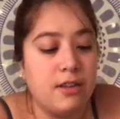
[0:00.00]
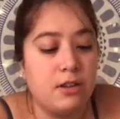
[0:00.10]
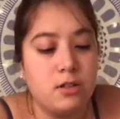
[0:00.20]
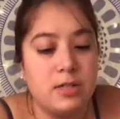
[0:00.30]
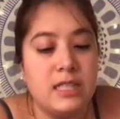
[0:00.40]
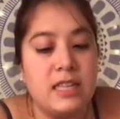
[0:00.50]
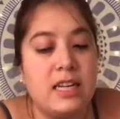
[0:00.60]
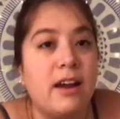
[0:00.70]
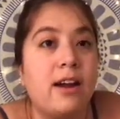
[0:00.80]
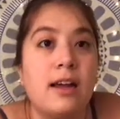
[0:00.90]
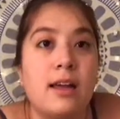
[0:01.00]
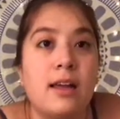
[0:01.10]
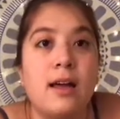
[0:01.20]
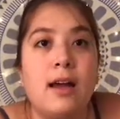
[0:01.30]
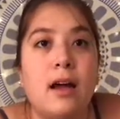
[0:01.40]
He likes this
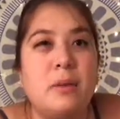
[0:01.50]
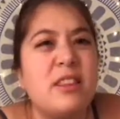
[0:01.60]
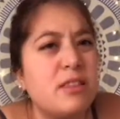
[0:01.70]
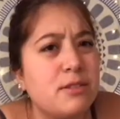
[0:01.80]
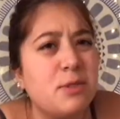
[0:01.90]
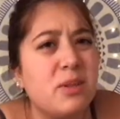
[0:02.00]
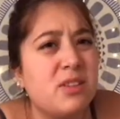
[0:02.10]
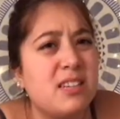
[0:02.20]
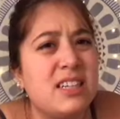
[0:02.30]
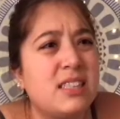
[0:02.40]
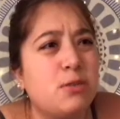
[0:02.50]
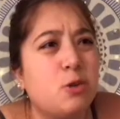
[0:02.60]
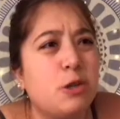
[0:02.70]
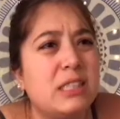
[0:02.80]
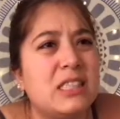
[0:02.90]
because it crinkles and it
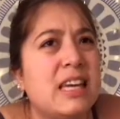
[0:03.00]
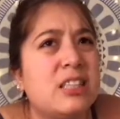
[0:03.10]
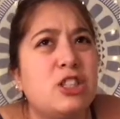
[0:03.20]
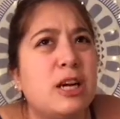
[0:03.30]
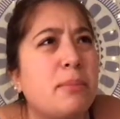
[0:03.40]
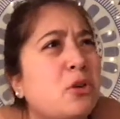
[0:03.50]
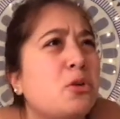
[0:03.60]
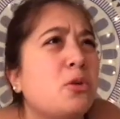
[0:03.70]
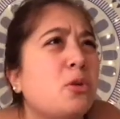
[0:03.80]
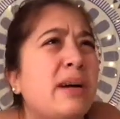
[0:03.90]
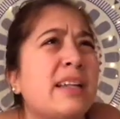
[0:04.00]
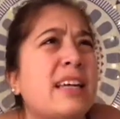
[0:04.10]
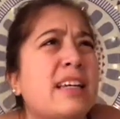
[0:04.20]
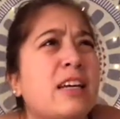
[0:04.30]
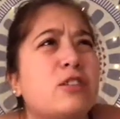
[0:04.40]
squeaks, but he just cares about the
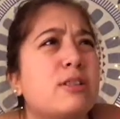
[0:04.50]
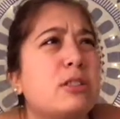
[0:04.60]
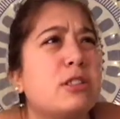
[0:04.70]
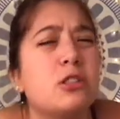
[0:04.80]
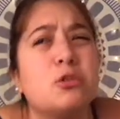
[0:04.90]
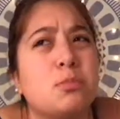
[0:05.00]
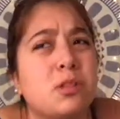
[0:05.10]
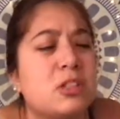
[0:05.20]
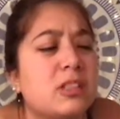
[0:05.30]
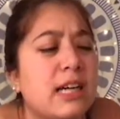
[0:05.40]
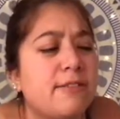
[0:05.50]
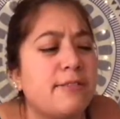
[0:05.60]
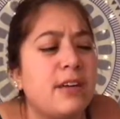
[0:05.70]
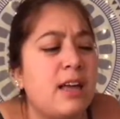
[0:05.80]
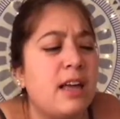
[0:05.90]
crinkles. He hasn't figured
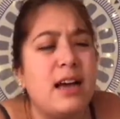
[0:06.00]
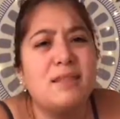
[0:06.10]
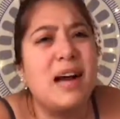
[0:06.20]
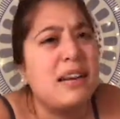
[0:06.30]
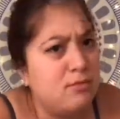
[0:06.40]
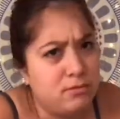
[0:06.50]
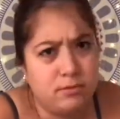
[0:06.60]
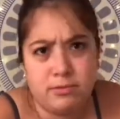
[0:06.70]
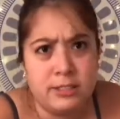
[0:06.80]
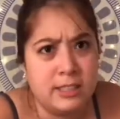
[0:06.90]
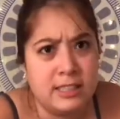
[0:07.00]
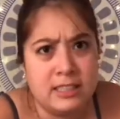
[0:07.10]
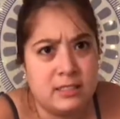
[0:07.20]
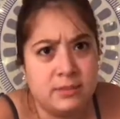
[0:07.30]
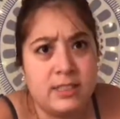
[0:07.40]
out how to make toys squeak yet,
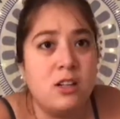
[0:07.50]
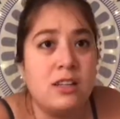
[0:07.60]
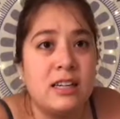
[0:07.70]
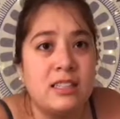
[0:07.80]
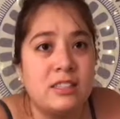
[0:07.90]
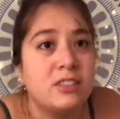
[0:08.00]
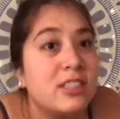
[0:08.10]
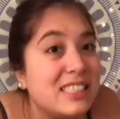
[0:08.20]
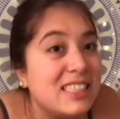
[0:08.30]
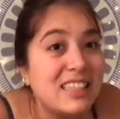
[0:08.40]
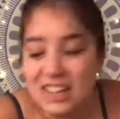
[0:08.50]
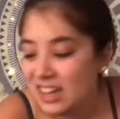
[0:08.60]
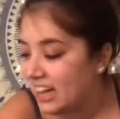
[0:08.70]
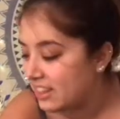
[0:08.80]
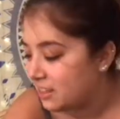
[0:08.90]
which is fine with me. I don't need to hear
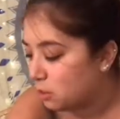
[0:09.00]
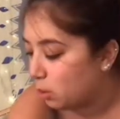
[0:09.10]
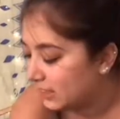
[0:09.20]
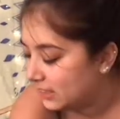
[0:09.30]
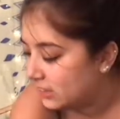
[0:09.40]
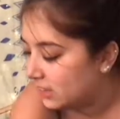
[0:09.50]
it squeaking.